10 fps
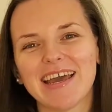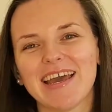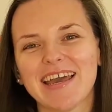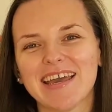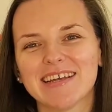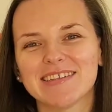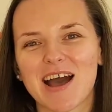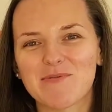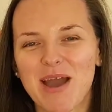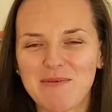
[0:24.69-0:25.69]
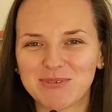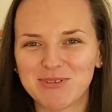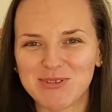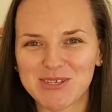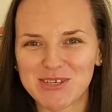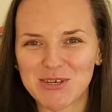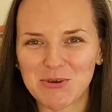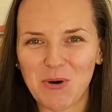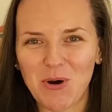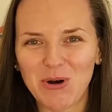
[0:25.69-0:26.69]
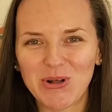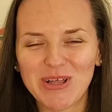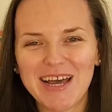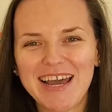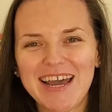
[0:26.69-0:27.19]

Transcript: and I'm happy to see you all.